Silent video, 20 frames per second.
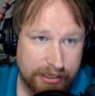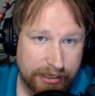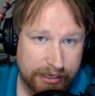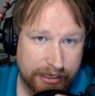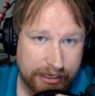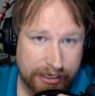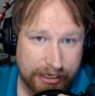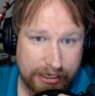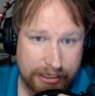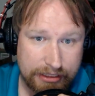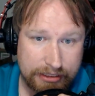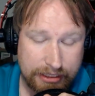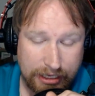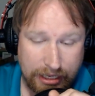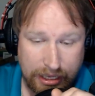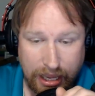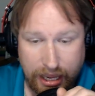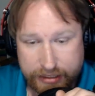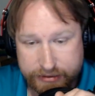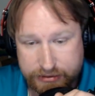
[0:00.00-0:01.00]
And
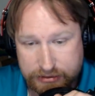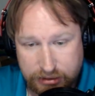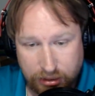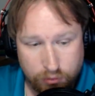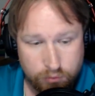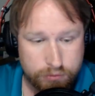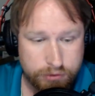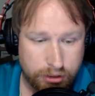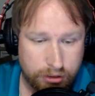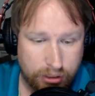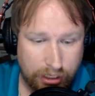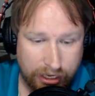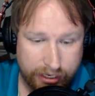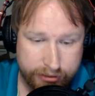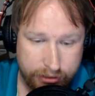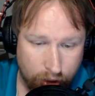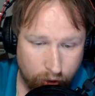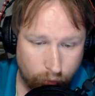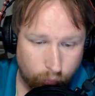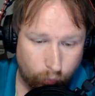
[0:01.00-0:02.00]
I don't know. I
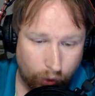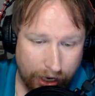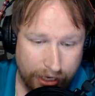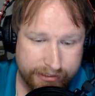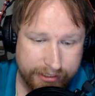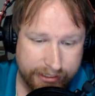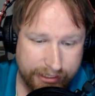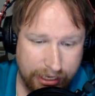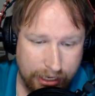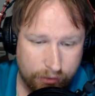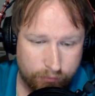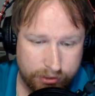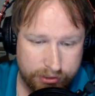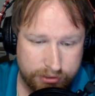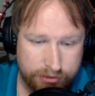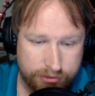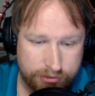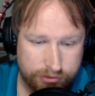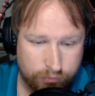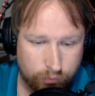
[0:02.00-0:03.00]
know why they got rid
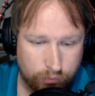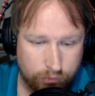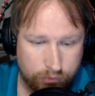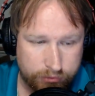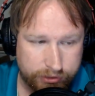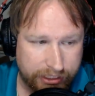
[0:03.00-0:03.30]
of this rule.